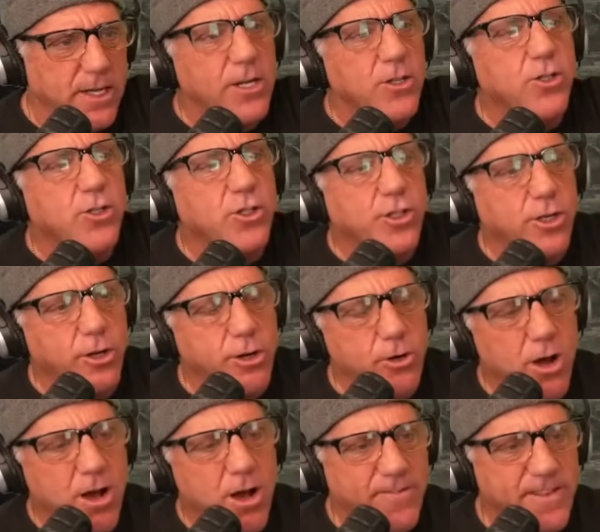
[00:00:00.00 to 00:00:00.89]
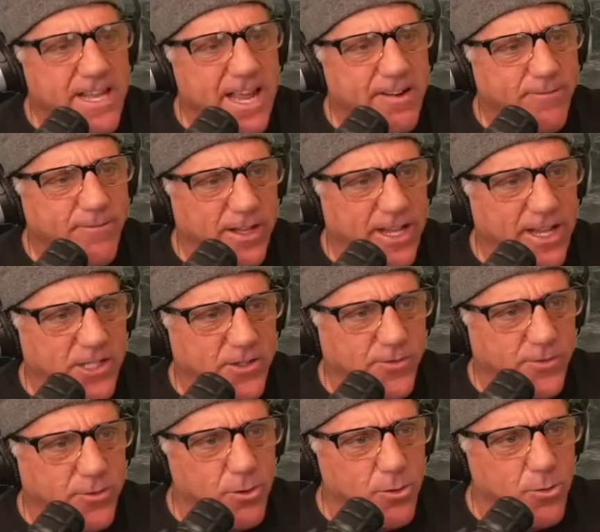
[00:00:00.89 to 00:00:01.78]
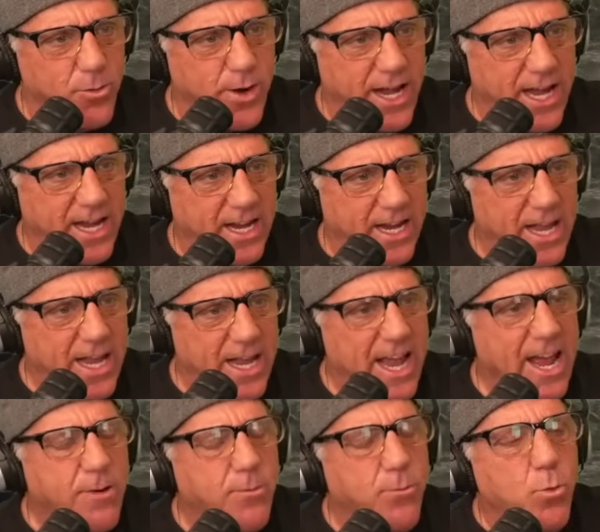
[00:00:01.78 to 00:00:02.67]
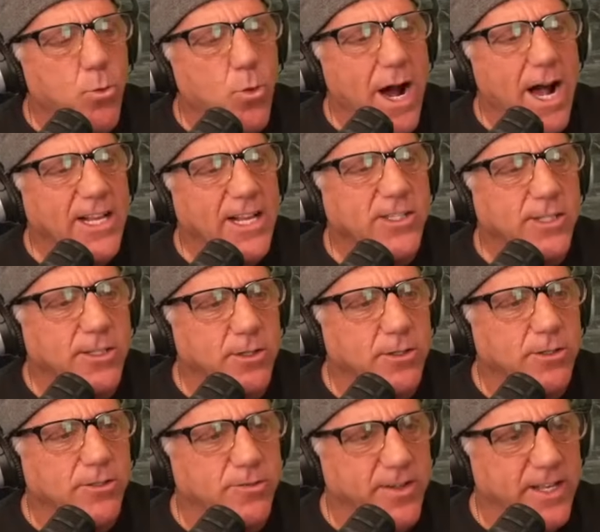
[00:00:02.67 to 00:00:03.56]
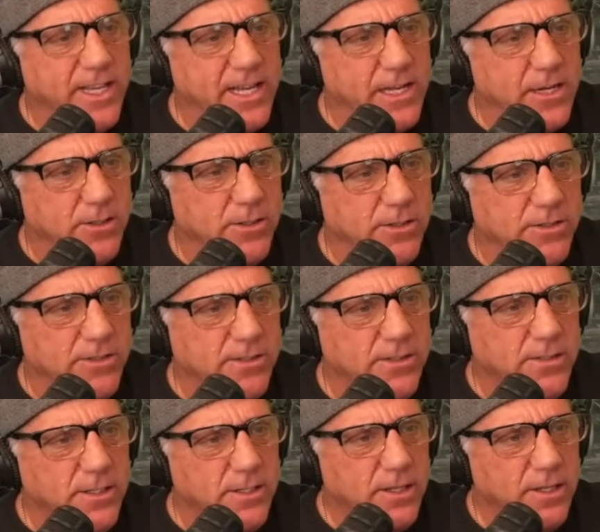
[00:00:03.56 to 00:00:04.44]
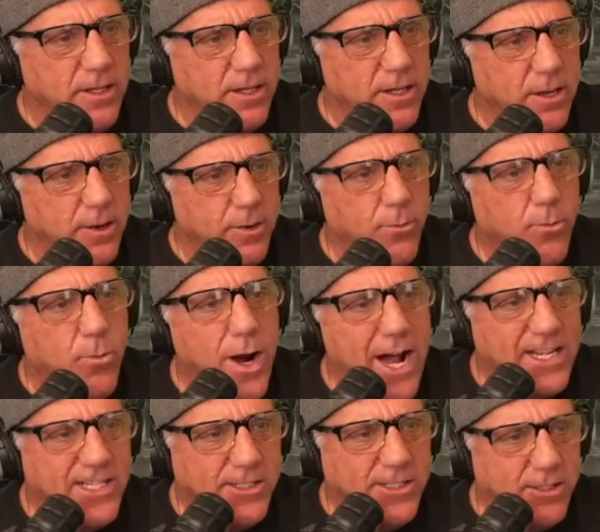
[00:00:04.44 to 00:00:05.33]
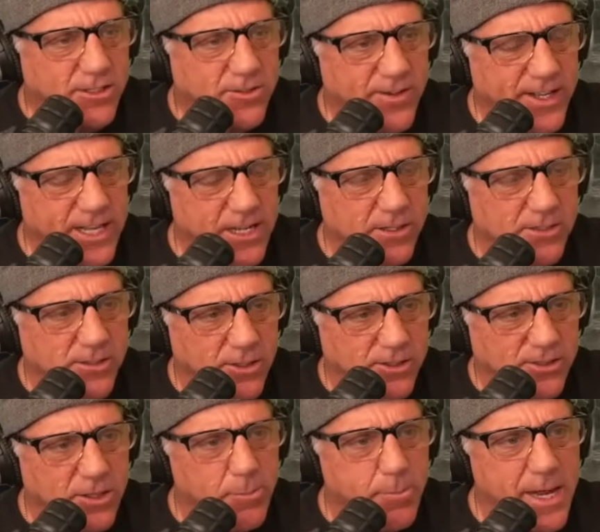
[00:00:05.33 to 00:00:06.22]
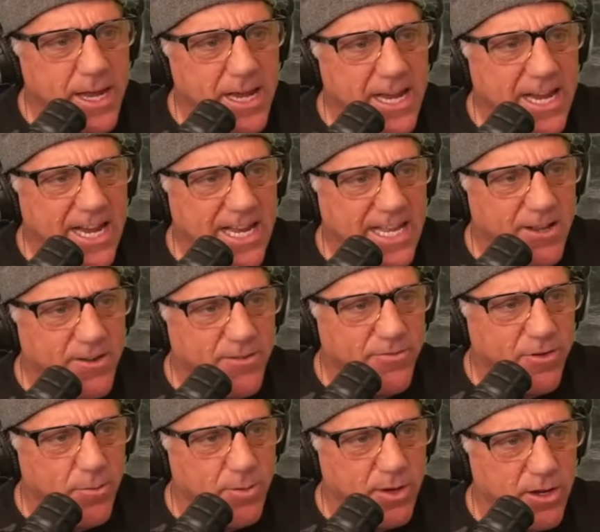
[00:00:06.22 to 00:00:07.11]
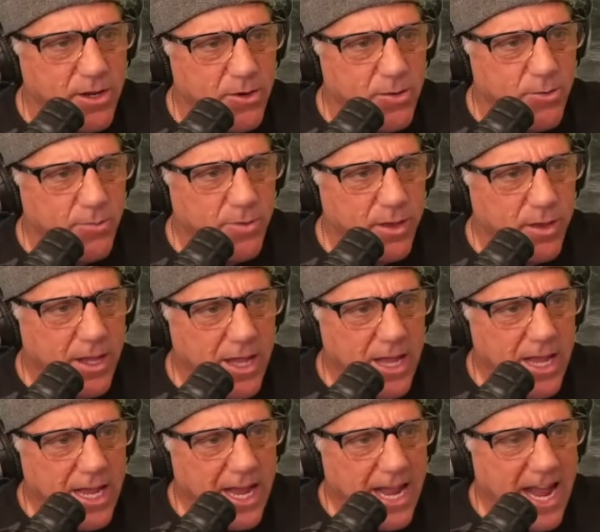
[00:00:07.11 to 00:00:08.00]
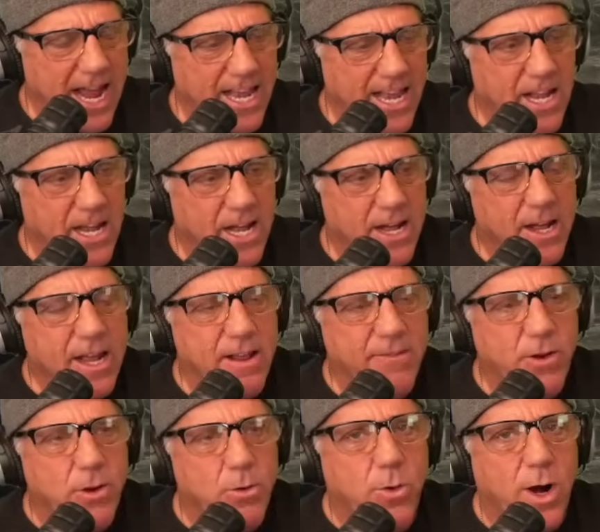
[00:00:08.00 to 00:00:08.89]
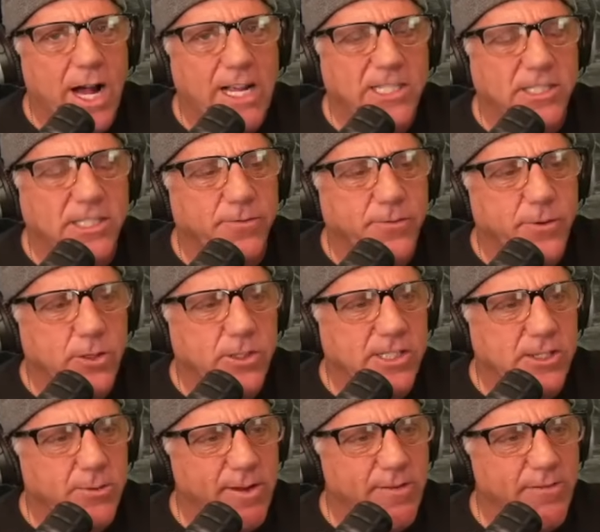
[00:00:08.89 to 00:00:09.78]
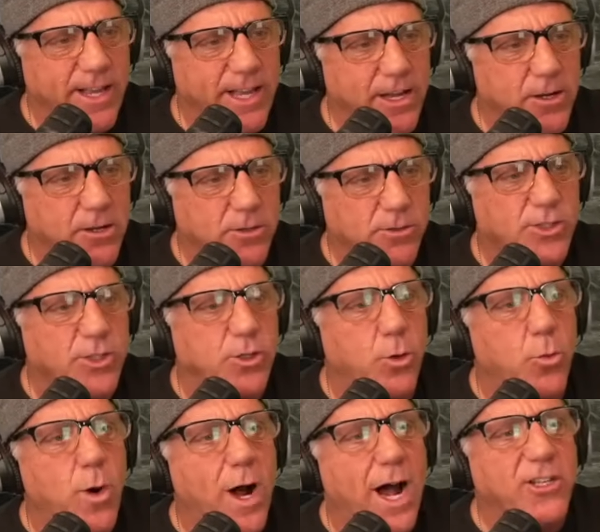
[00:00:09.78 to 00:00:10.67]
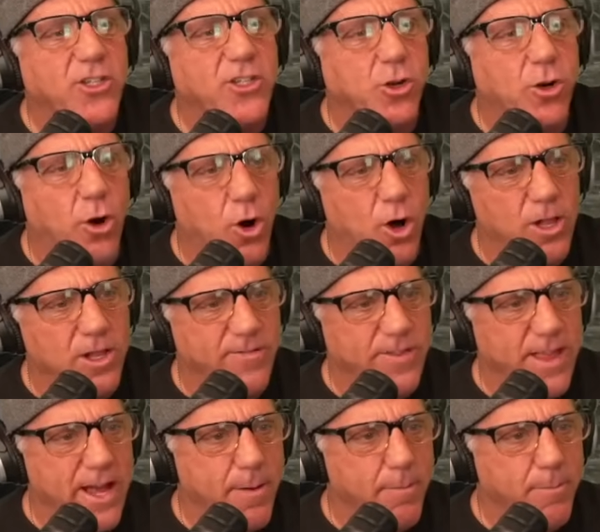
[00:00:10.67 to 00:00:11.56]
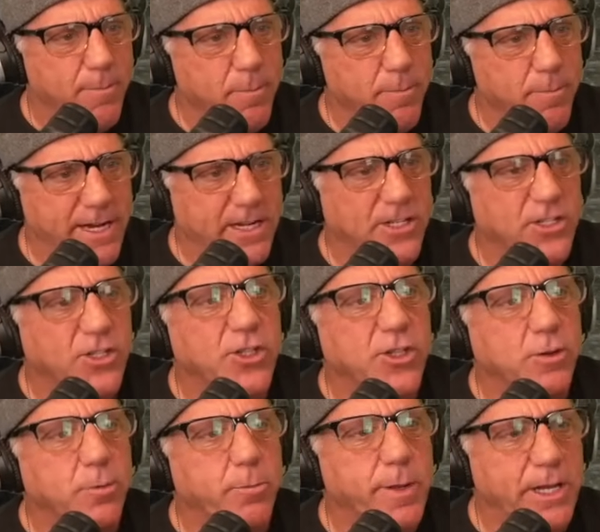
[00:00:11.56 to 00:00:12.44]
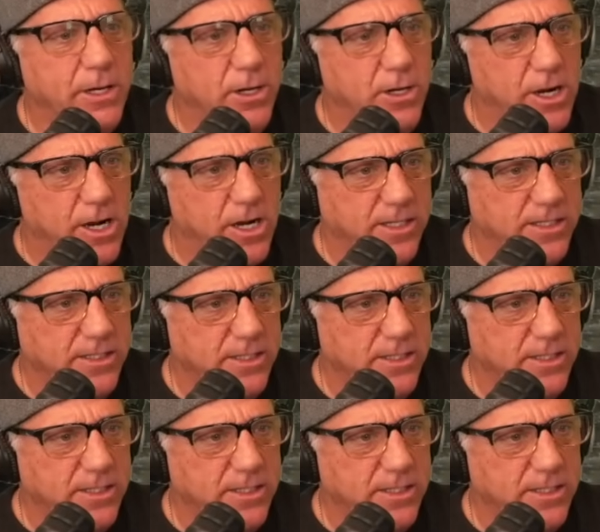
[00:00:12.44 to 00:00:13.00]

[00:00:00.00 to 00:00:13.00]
Turn off Netflix for a week and watch those videos watch those videos. Those are being hidden from you. And uh, if you watch the first three videos, you'll watch all of them because you'll be hooked.